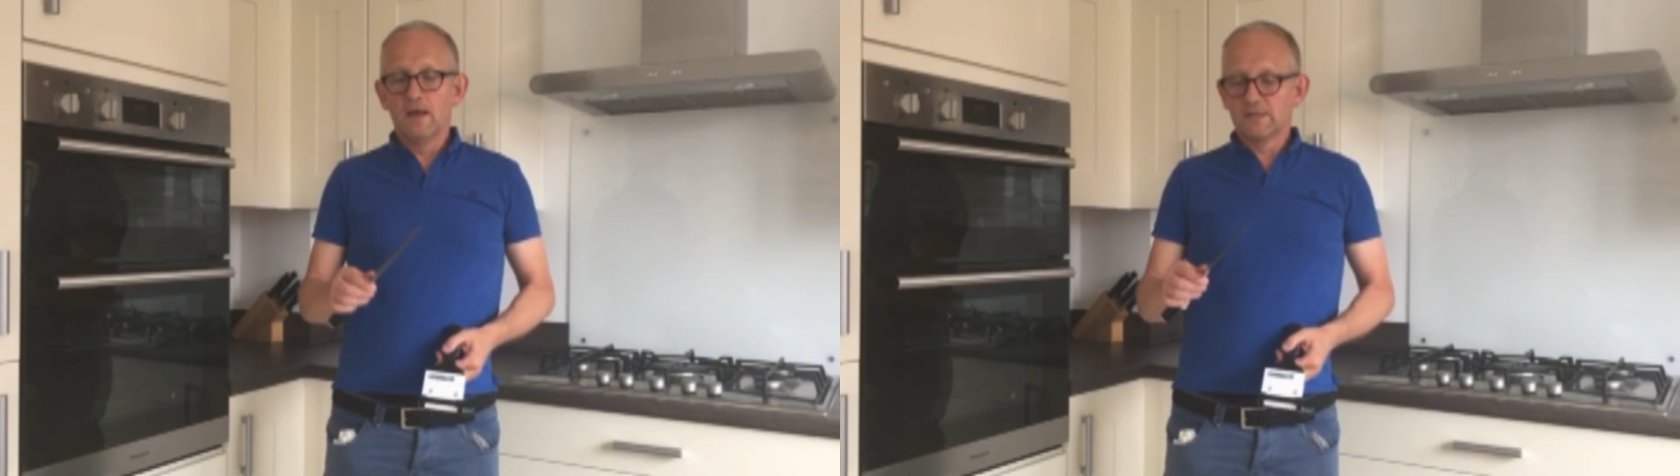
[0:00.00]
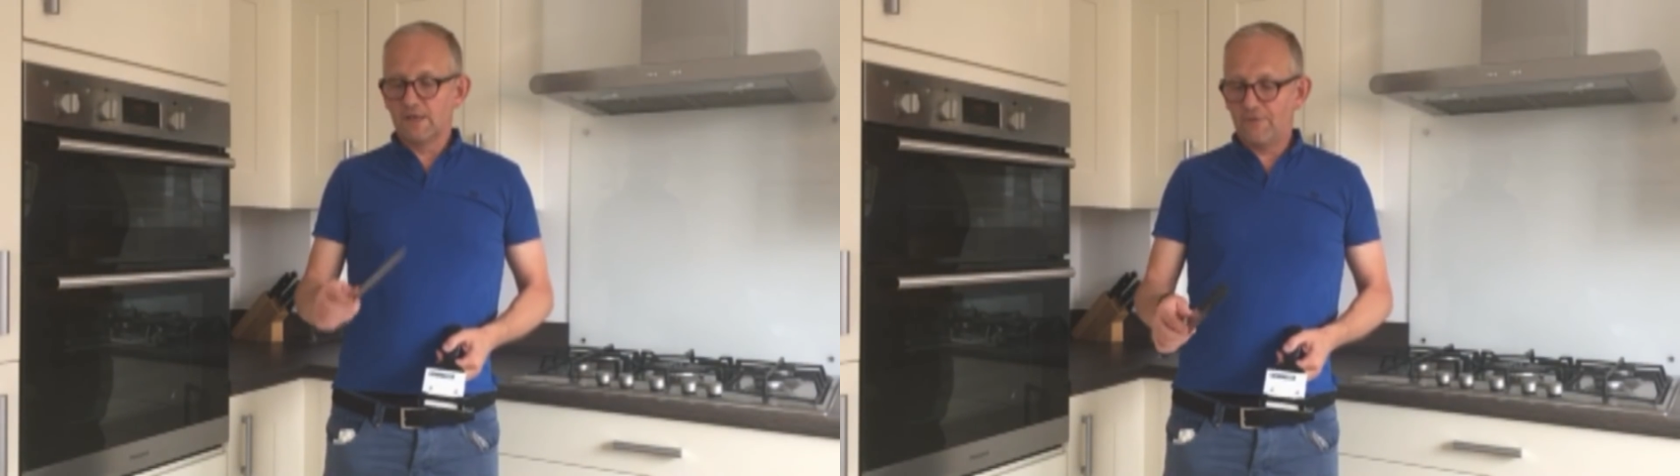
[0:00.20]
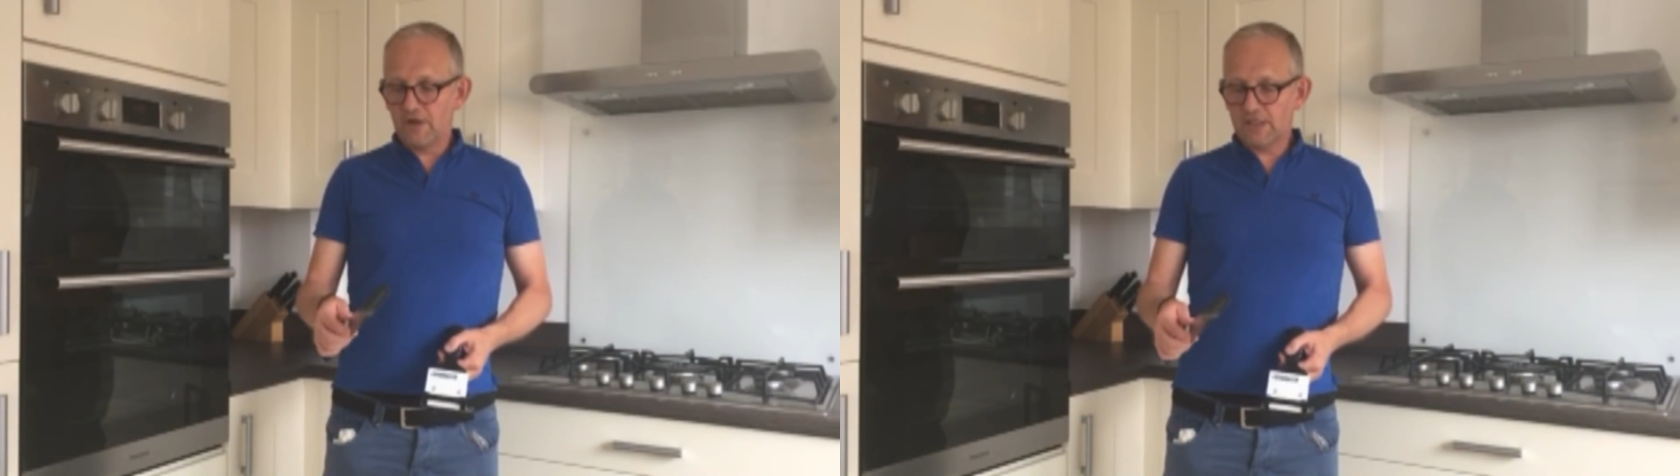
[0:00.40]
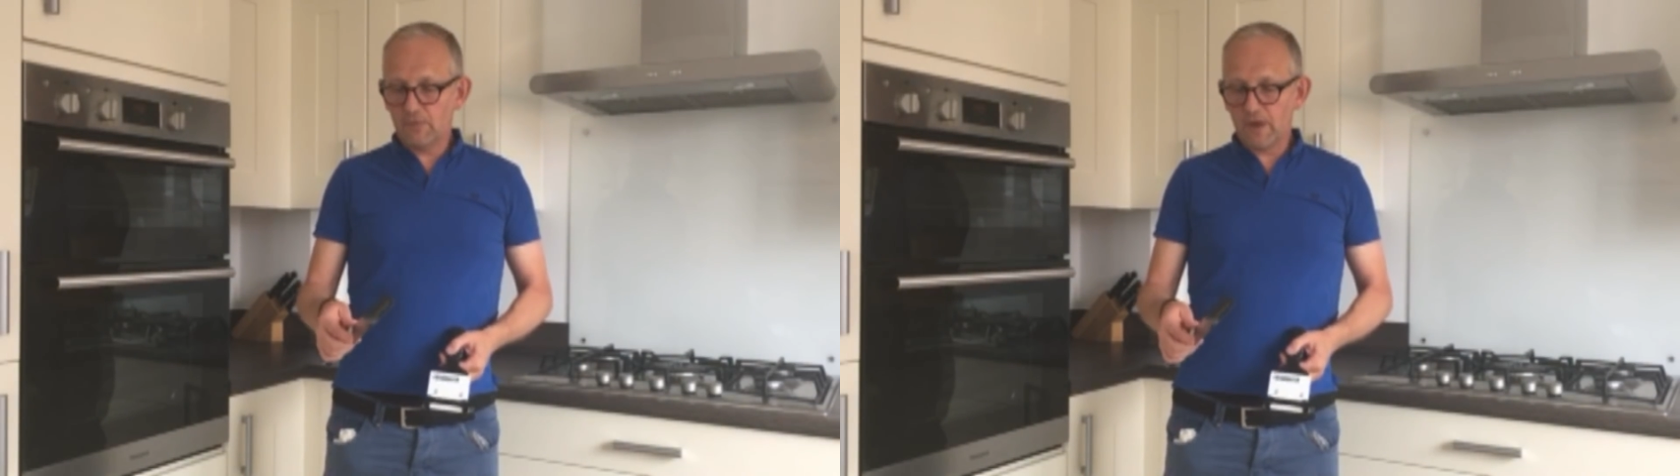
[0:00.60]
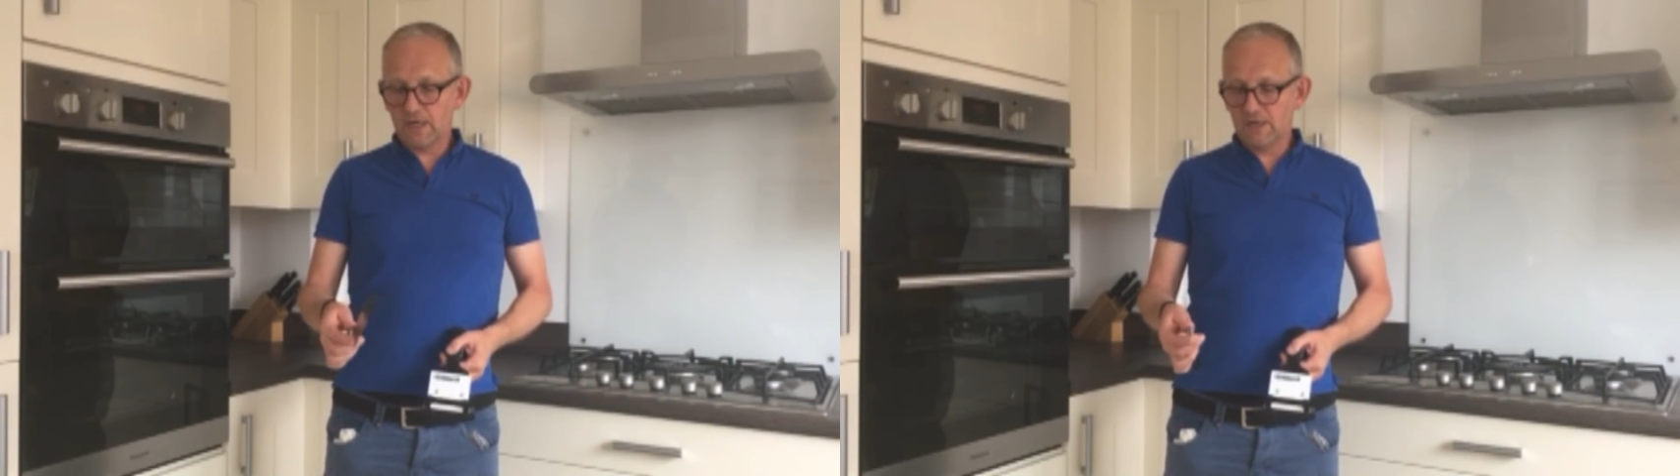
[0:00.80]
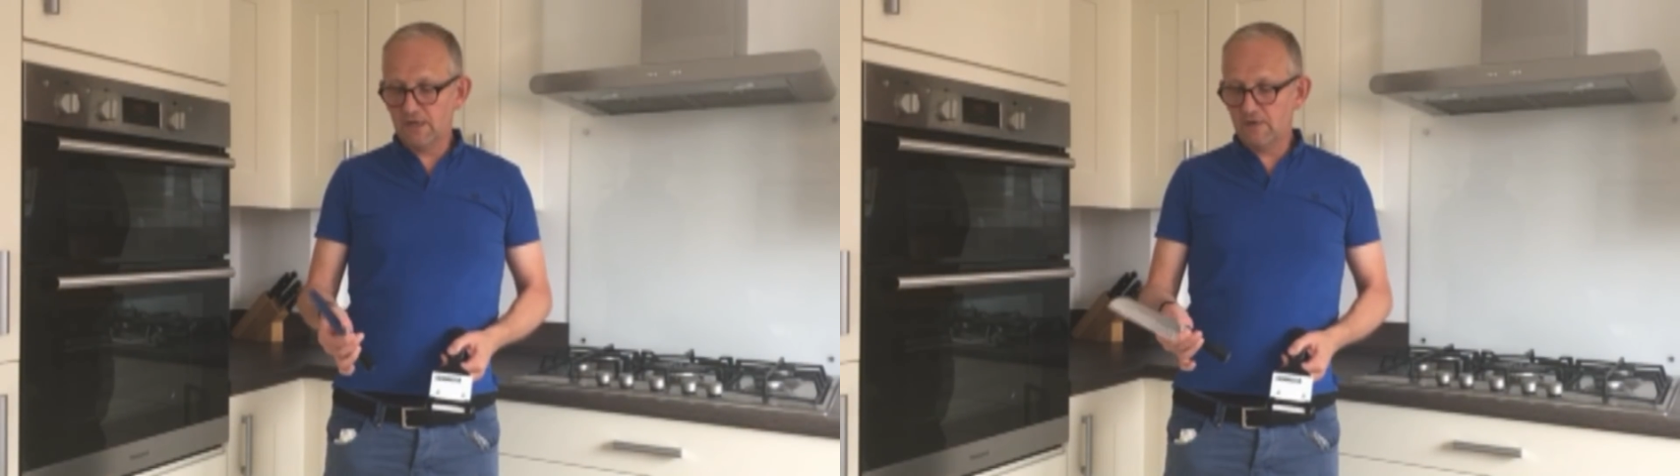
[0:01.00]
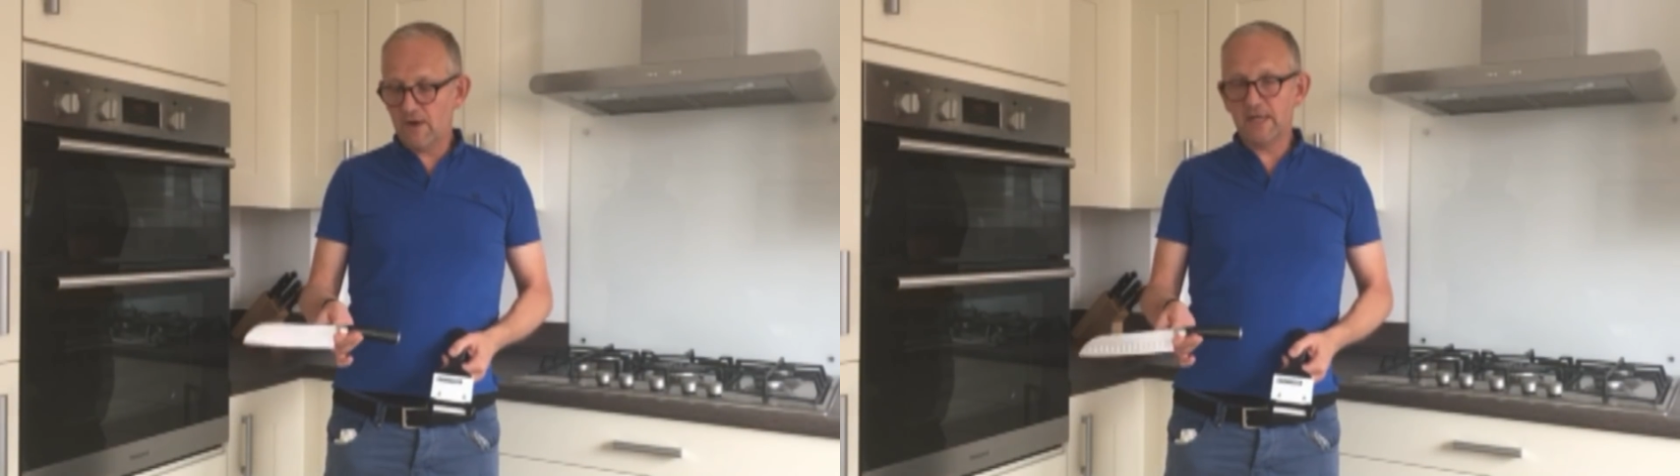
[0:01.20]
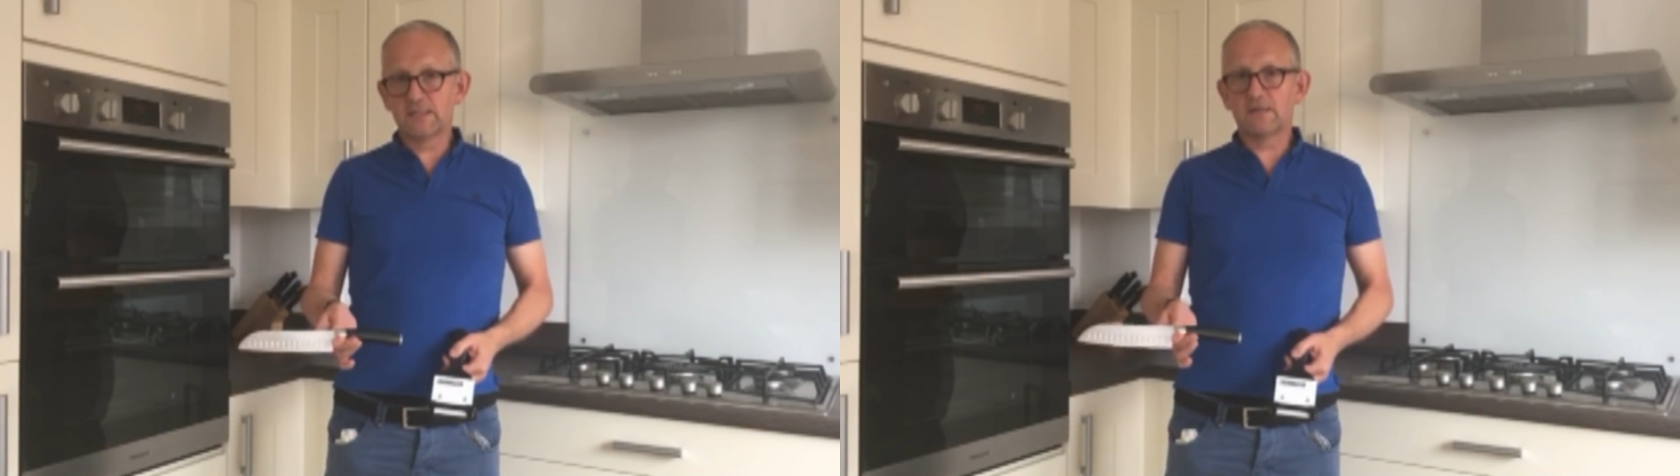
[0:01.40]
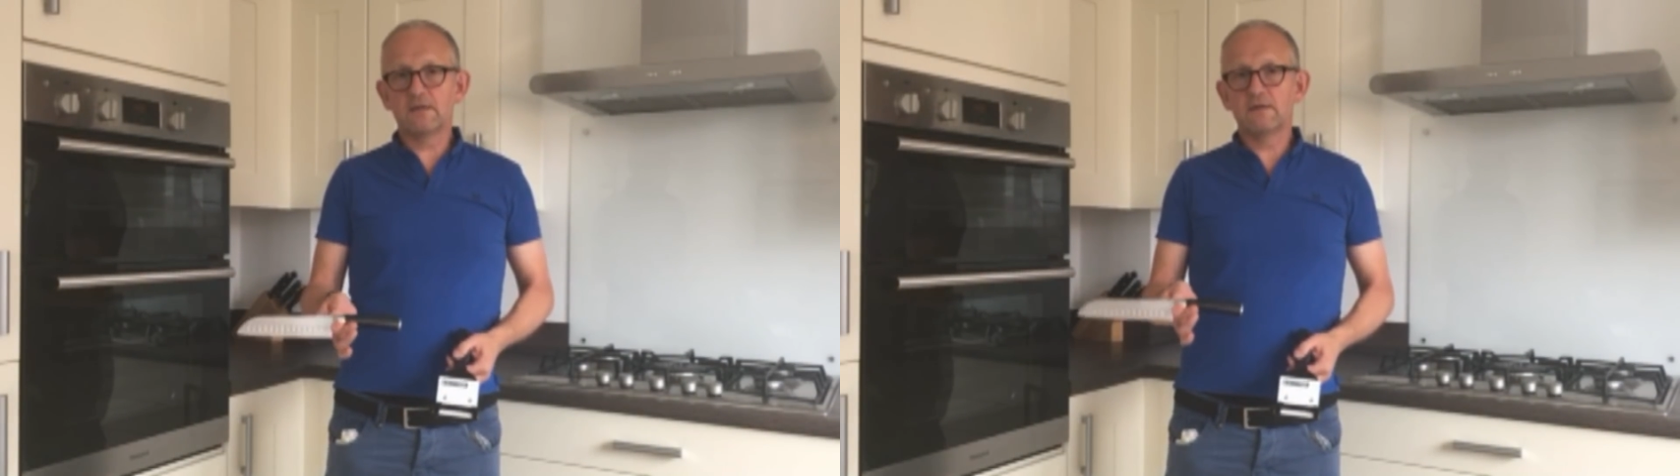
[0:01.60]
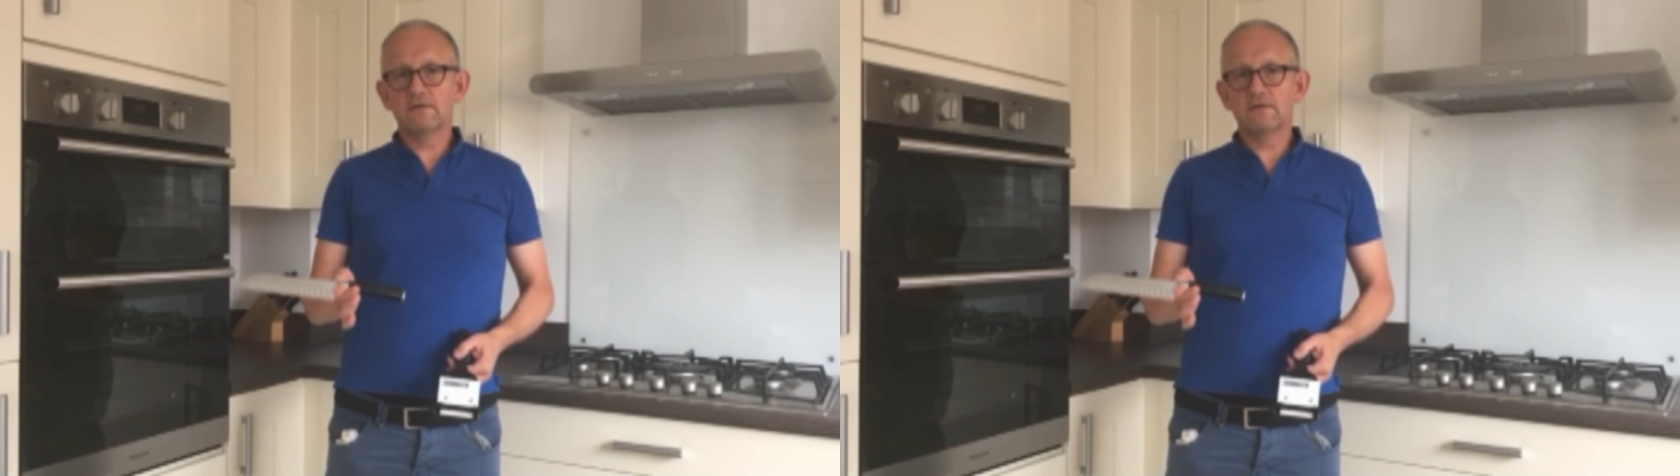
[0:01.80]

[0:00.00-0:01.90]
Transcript: So the first thing we're going to do is,